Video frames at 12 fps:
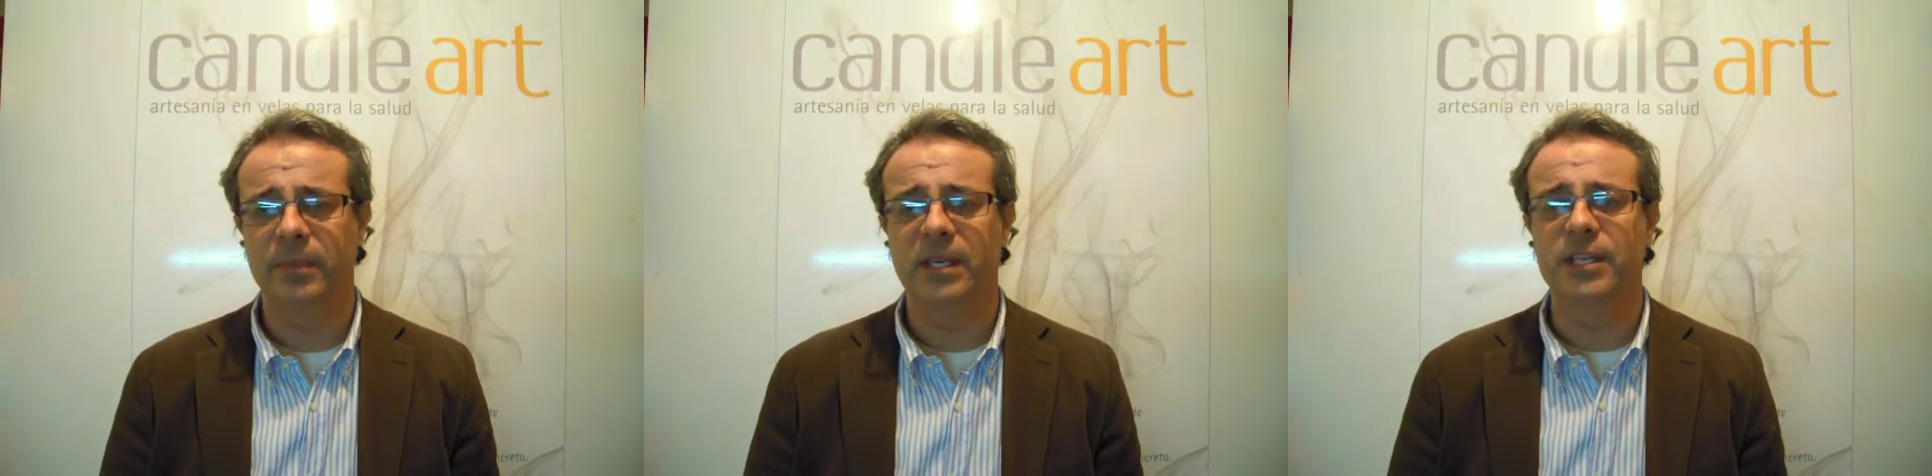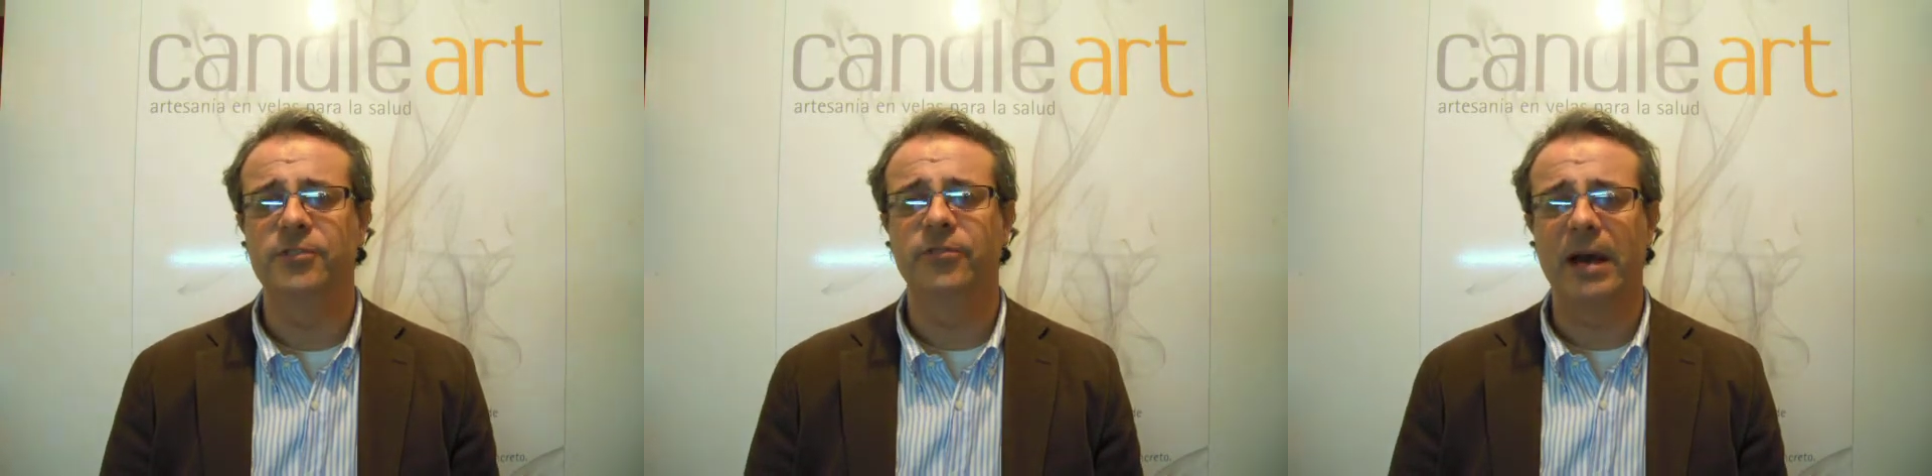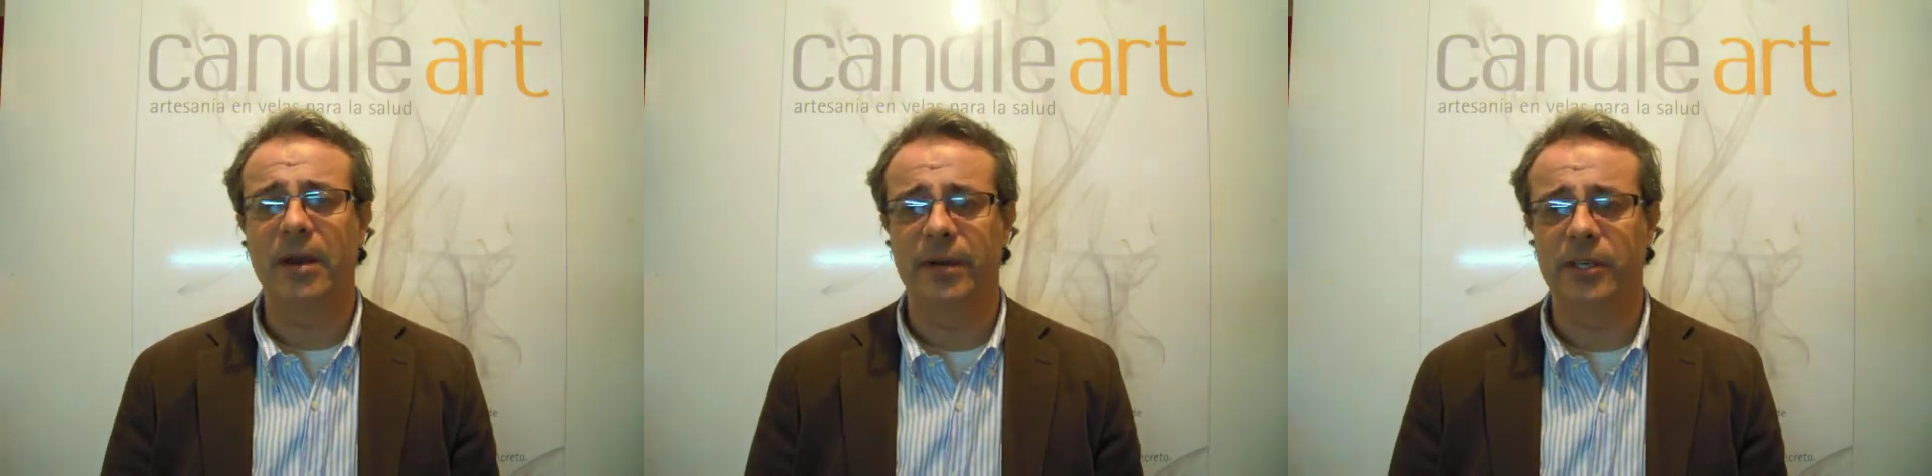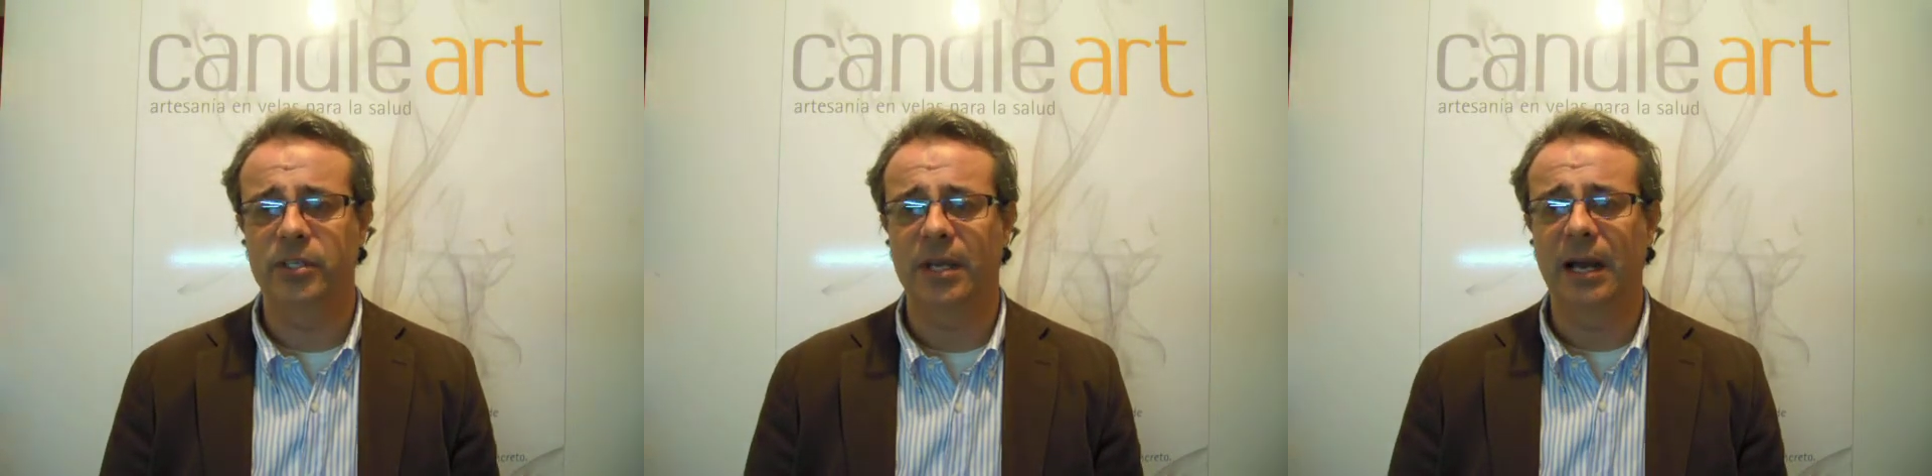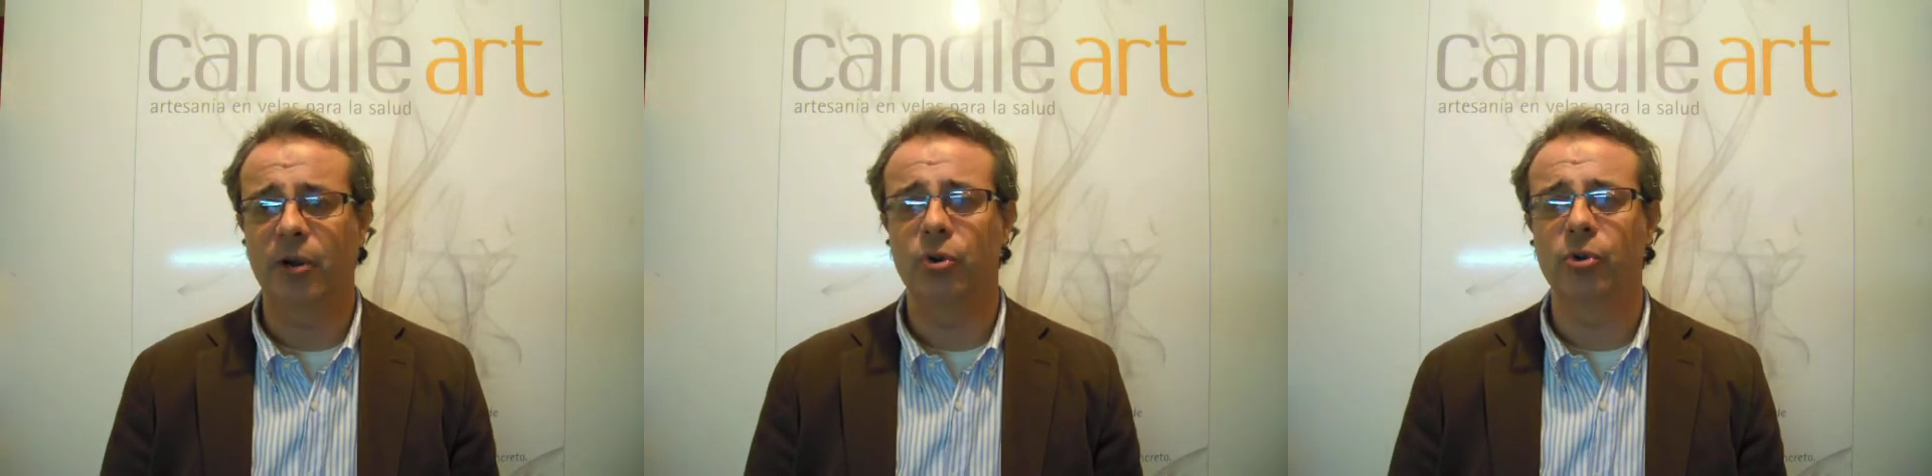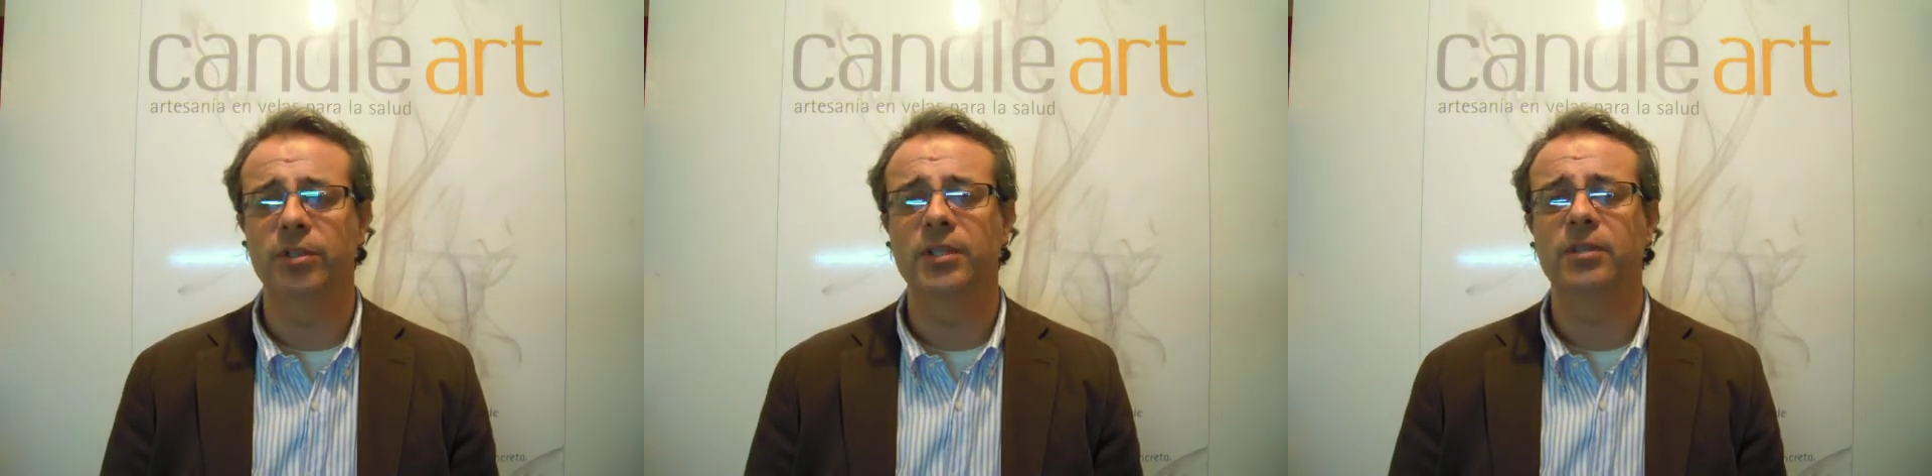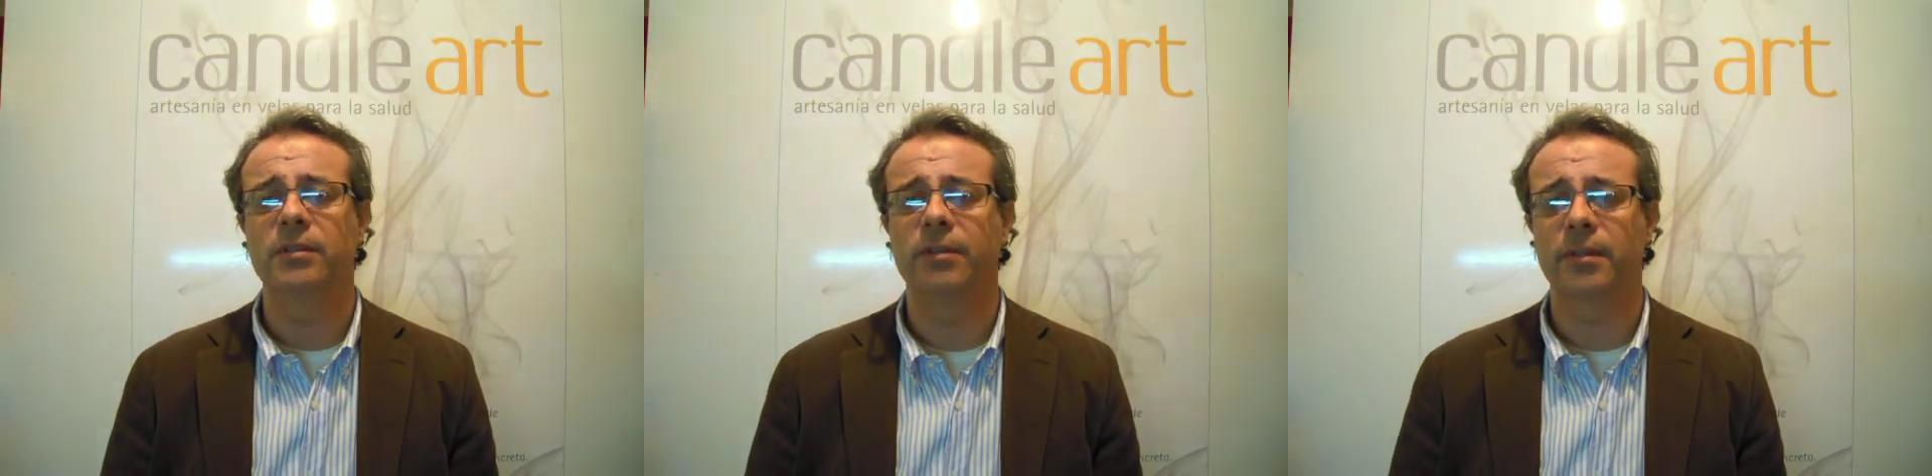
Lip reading: is varied according